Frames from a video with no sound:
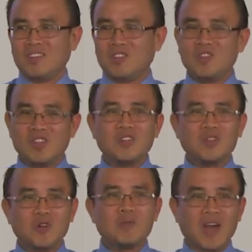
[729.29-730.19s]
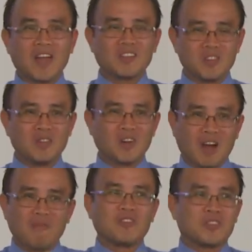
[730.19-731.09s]
Usually you go back to your
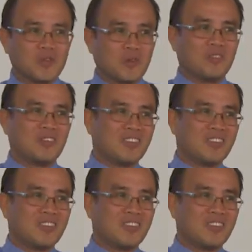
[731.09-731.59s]
comfort zone,